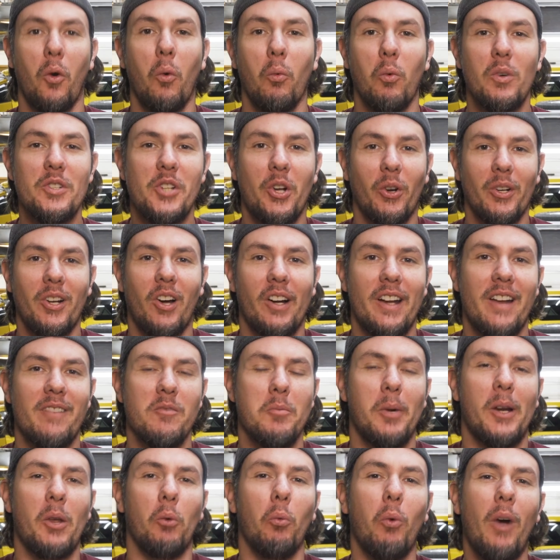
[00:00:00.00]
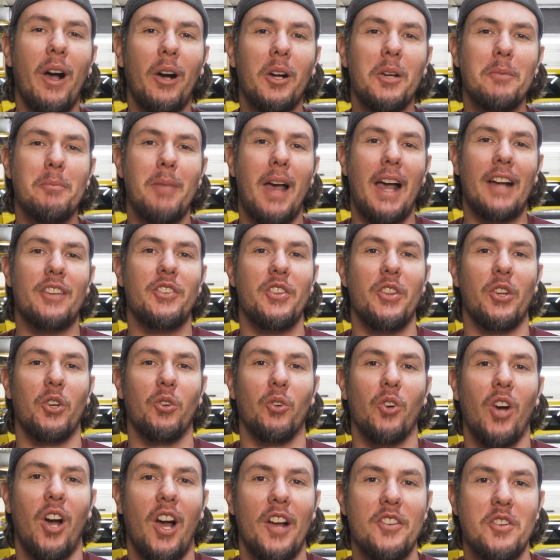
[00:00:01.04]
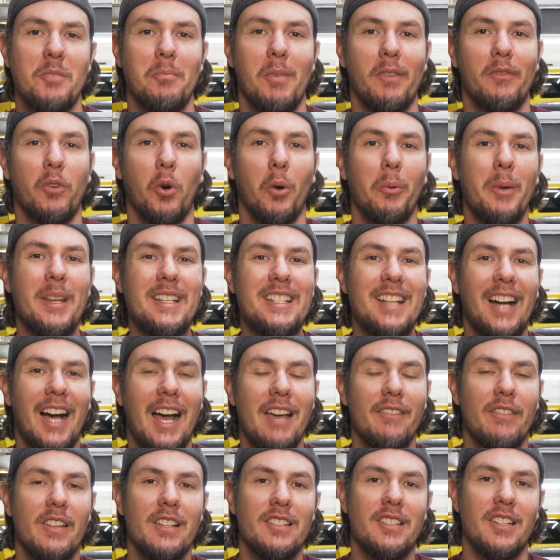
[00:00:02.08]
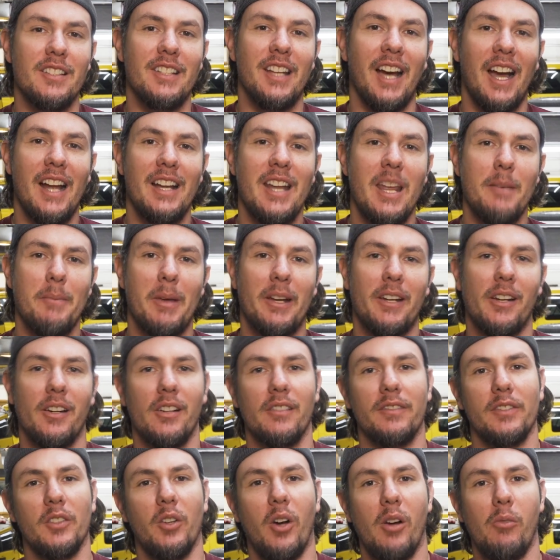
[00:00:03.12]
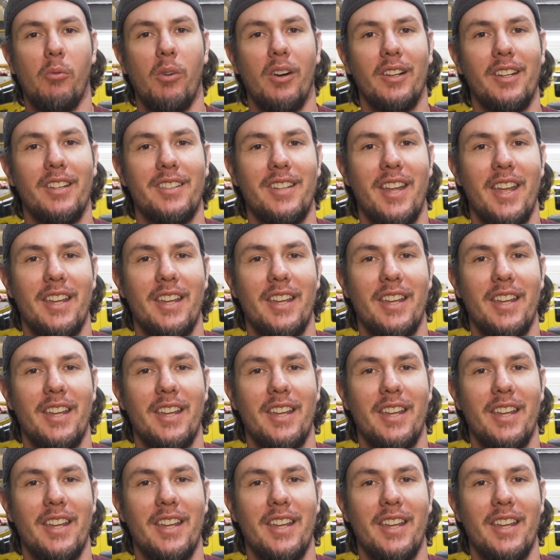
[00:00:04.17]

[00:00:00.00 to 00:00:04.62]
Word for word: What's going on everybody? Welcome back to the garage and before we dive into dynamic airflow I wanted to